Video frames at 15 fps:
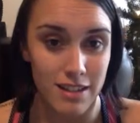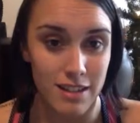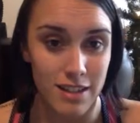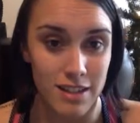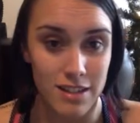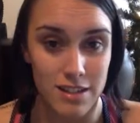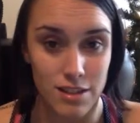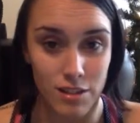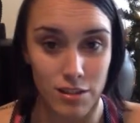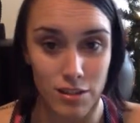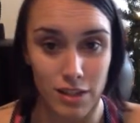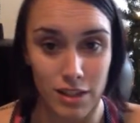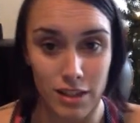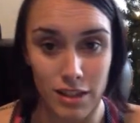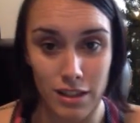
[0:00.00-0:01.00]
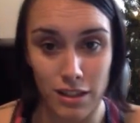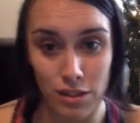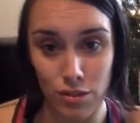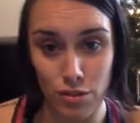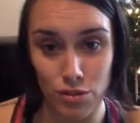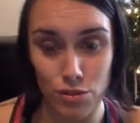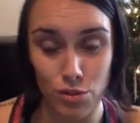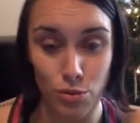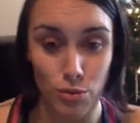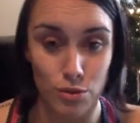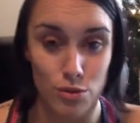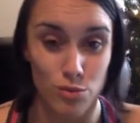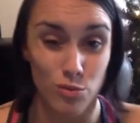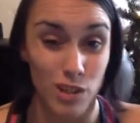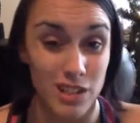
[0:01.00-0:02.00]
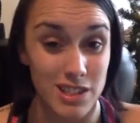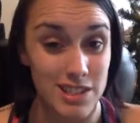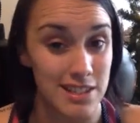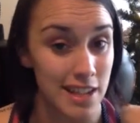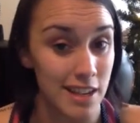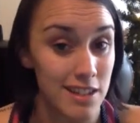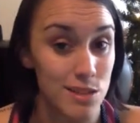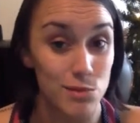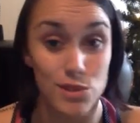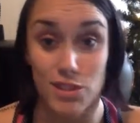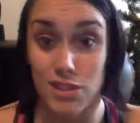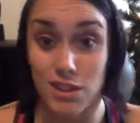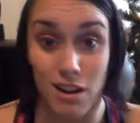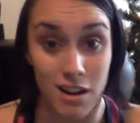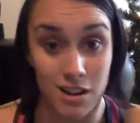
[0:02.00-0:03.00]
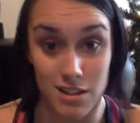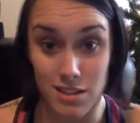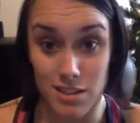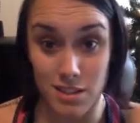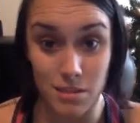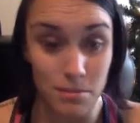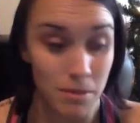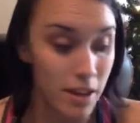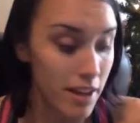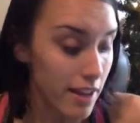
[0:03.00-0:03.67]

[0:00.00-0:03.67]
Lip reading: necessarily geared towards one sex, which is awesome.